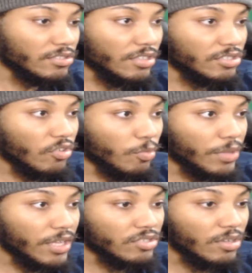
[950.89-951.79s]
There's no
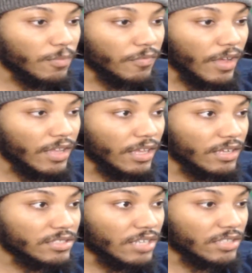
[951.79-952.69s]
plans on him fighting
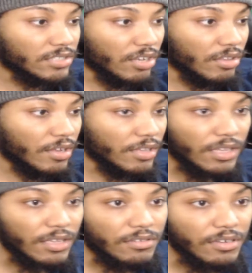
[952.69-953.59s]
like a Josh Taylor or
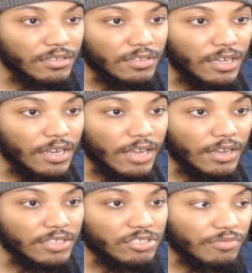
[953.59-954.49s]
anything on of that
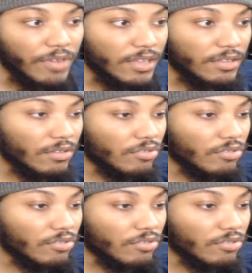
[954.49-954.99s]
nature, right?